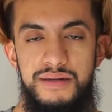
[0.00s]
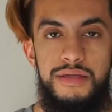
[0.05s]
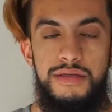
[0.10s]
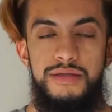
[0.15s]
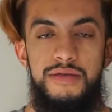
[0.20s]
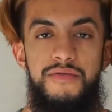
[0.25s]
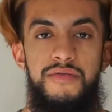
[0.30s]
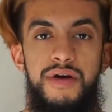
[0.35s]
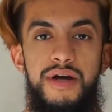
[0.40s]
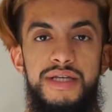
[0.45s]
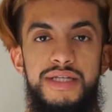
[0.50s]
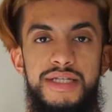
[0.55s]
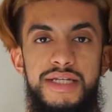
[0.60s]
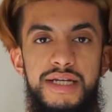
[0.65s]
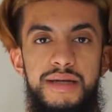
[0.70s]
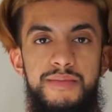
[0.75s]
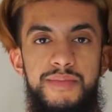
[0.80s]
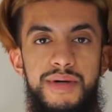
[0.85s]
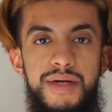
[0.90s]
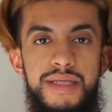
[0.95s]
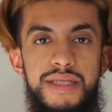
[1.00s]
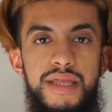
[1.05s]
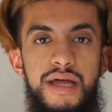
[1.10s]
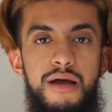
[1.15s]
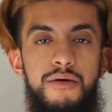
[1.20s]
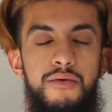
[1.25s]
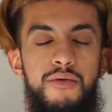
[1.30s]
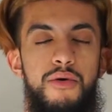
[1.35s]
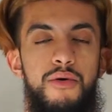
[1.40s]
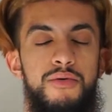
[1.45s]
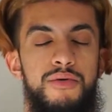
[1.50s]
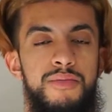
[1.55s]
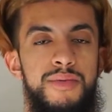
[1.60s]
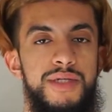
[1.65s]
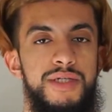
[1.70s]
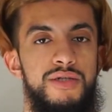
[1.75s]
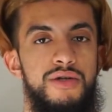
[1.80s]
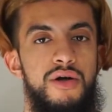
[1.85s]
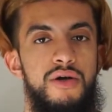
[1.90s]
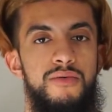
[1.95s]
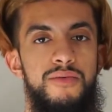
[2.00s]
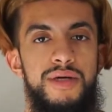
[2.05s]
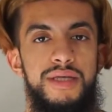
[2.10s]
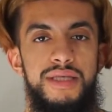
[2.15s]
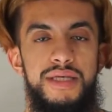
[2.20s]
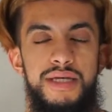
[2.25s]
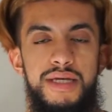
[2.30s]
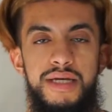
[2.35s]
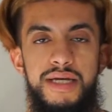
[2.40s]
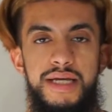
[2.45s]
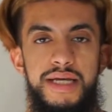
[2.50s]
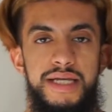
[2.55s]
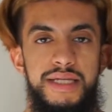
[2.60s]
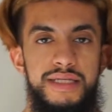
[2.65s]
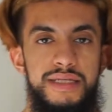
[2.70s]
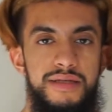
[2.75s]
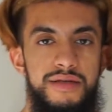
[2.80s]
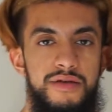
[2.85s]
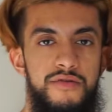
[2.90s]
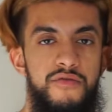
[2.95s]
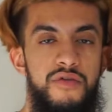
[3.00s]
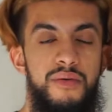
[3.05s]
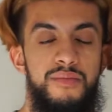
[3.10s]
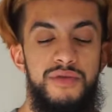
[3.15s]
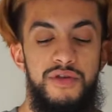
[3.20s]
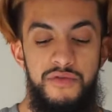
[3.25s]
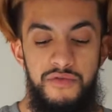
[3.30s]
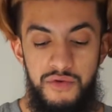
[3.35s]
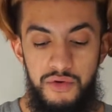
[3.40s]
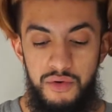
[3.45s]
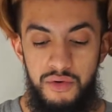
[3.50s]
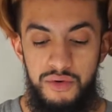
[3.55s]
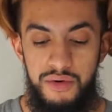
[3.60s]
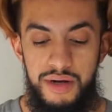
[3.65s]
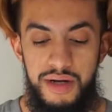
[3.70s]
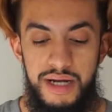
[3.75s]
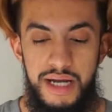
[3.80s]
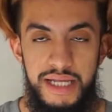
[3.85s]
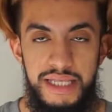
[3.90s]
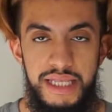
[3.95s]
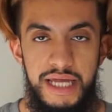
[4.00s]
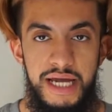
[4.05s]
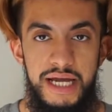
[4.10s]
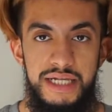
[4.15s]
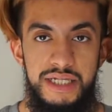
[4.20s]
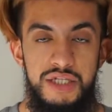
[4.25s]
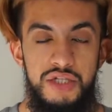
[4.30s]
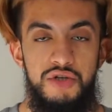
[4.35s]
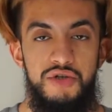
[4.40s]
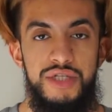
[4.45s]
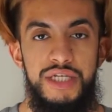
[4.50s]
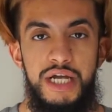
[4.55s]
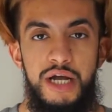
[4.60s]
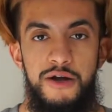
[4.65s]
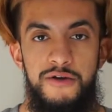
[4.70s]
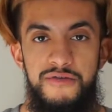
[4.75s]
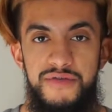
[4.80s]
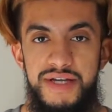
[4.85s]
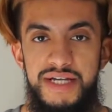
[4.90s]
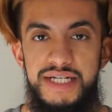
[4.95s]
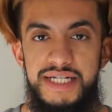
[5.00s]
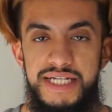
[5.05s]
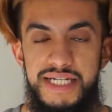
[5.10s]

The first tip that I'm going to be starting with is from the floor, and that is using our feet.